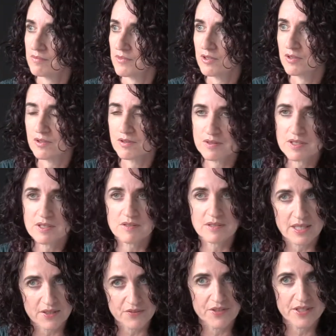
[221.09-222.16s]
you know, it sounds
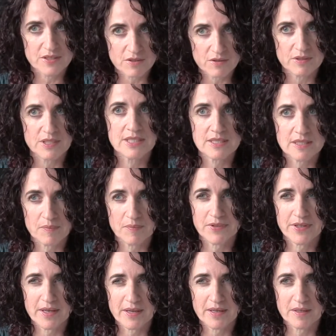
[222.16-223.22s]
like that's only
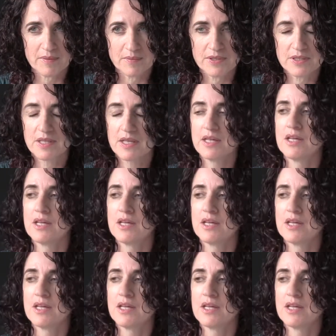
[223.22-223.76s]
sometimes.